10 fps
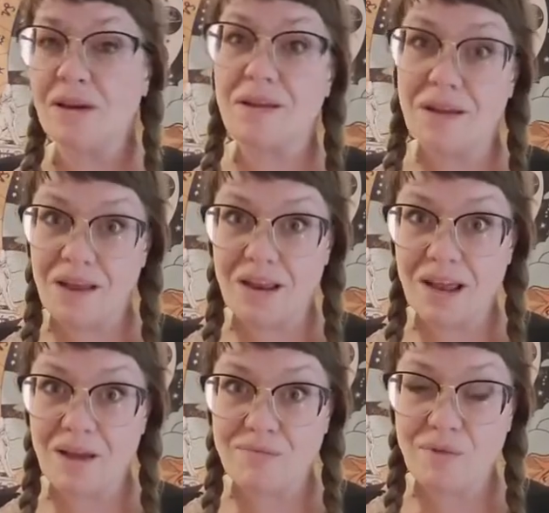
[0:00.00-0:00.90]
yada,
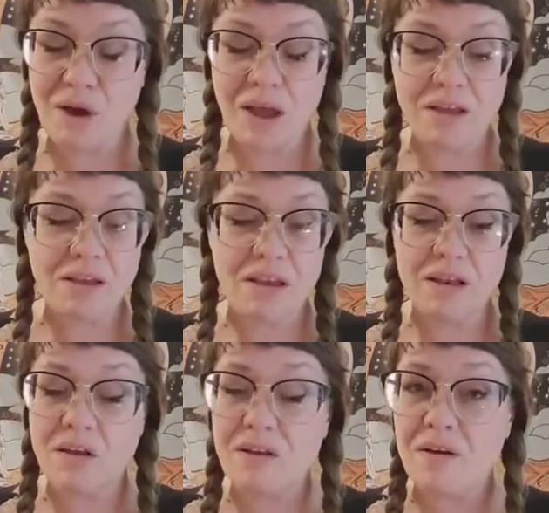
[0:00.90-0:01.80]
yada. Okay. Getting
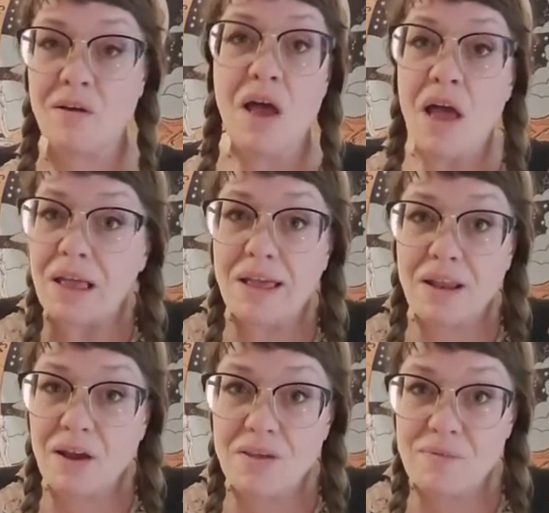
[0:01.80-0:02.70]
all
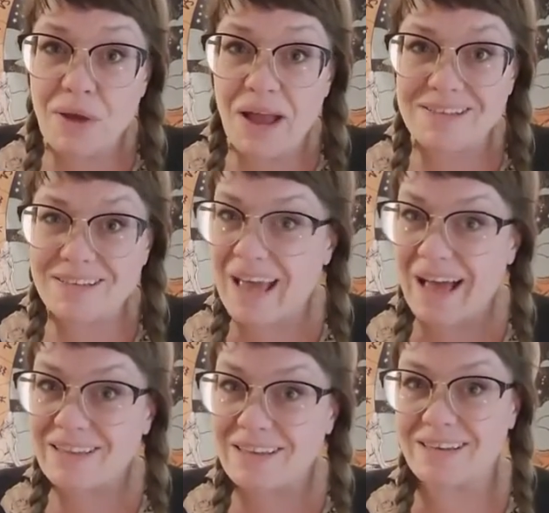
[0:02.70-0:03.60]
the
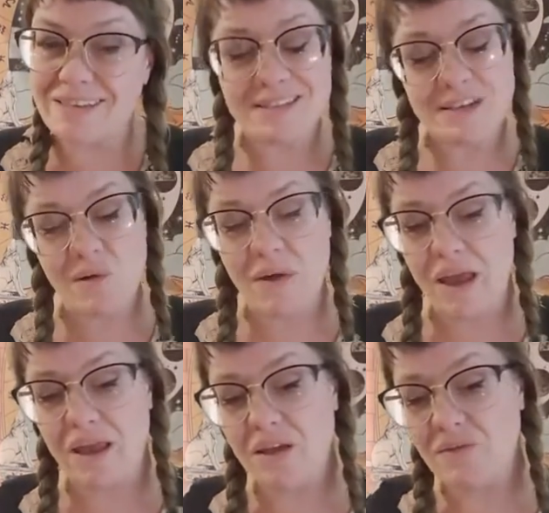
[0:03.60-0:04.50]
practicalities.
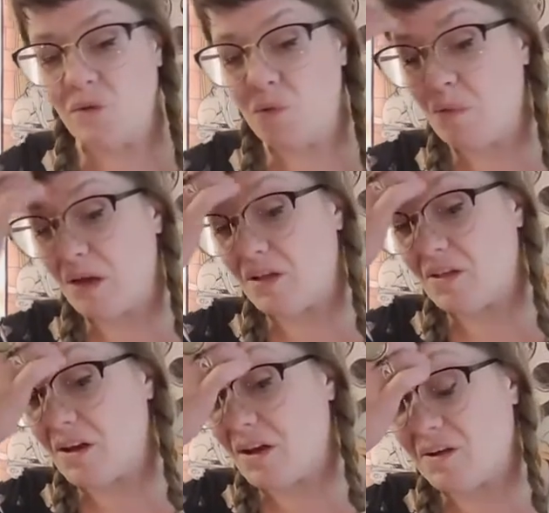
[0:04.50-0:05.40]
Okay. If you will.
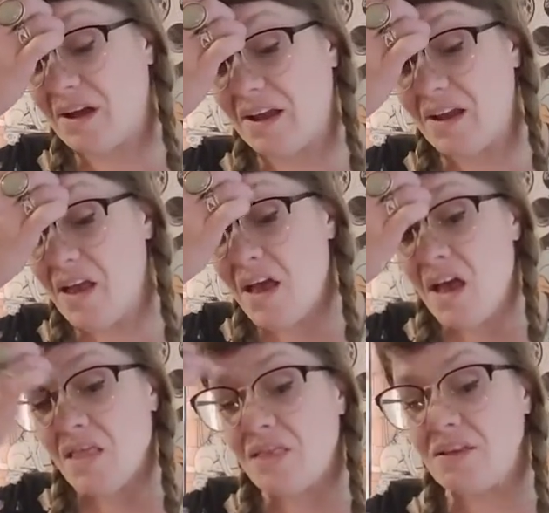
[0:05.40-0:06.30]
All right.
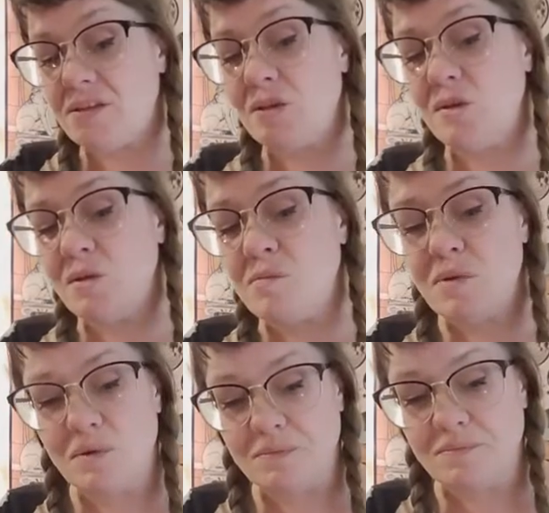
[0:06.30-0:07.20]
This new
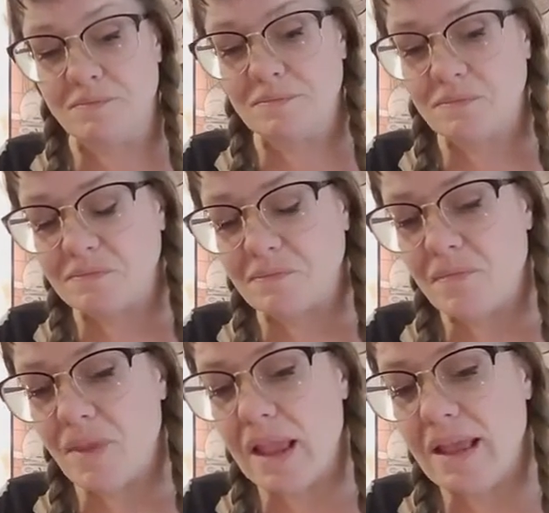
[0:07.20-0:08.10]
moon
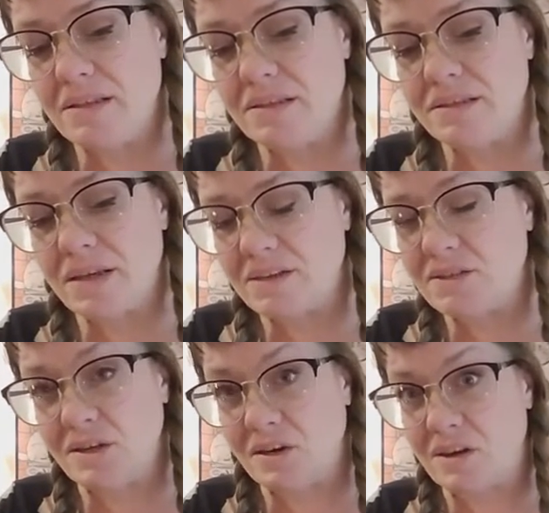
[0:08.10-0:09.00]
in
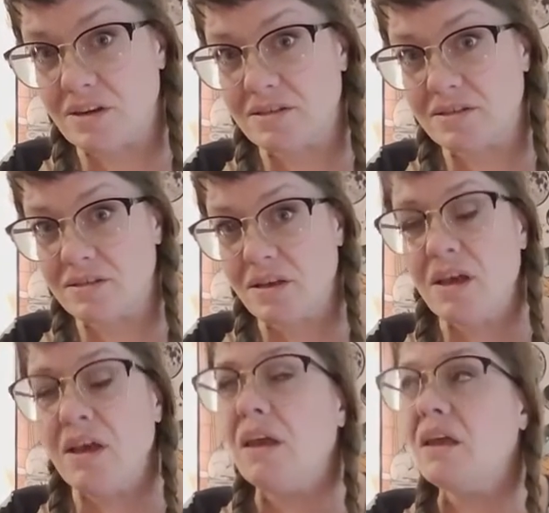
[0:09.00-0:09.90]
Sagittarius
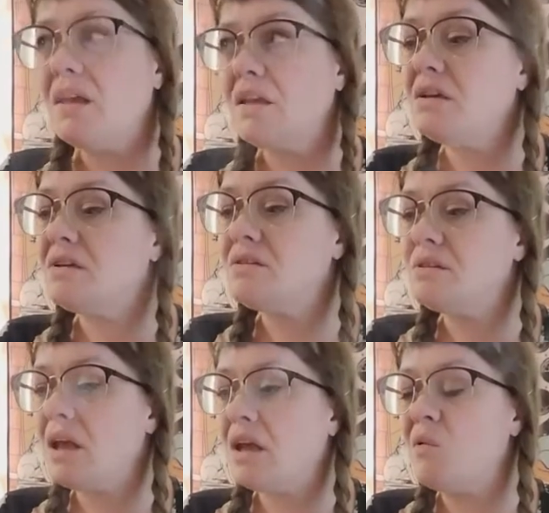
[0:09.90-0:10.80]

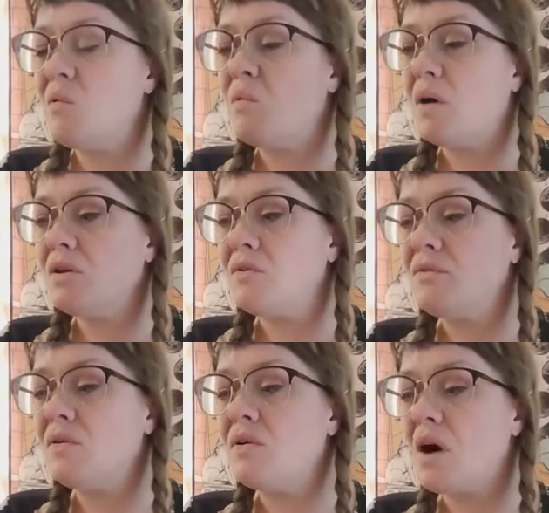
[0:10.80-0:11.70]
is a
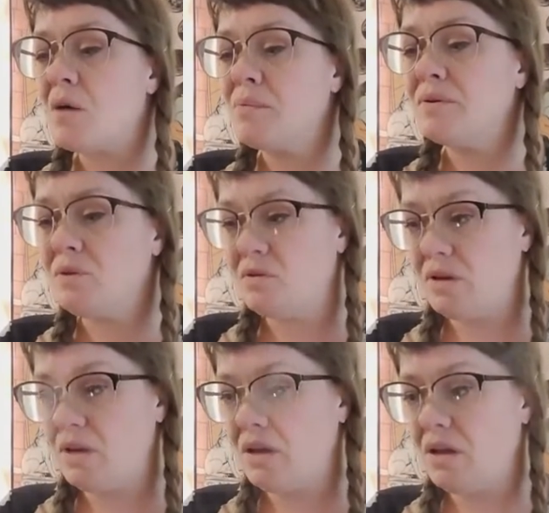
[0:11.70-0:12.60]
wonderful
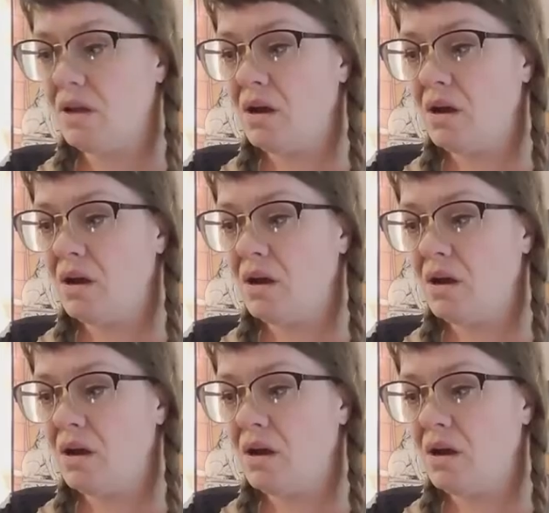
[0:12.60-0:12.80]
opportunity.